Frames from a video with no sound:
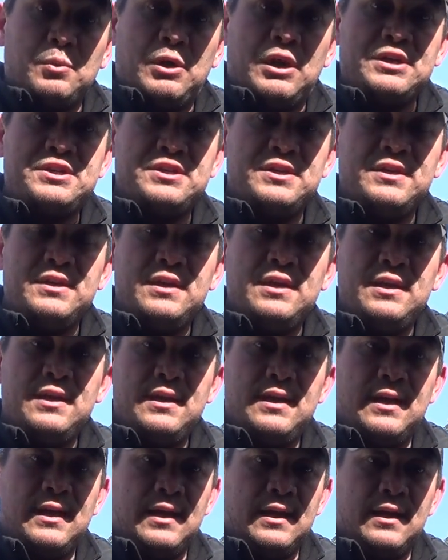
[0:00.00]
you watching,
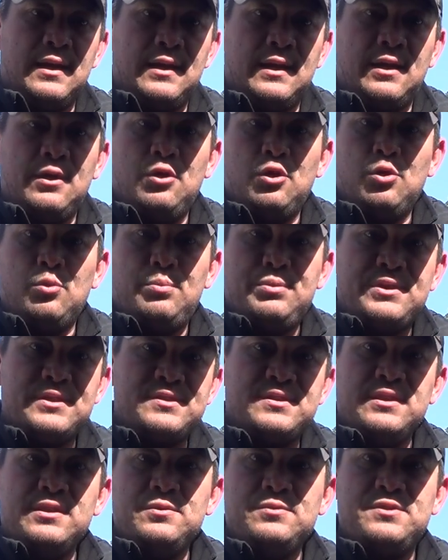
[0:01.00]
and I hope to
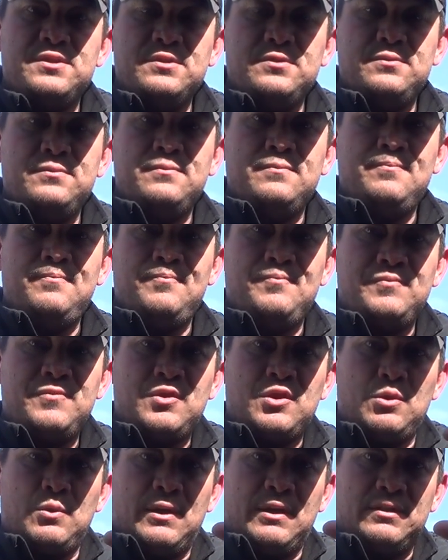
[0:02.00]
see you soon.
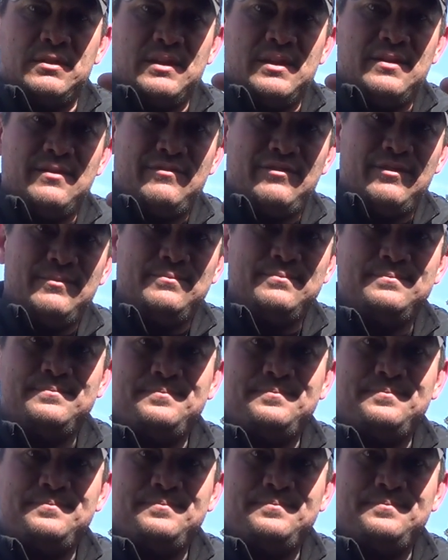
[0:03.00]
Go out and live.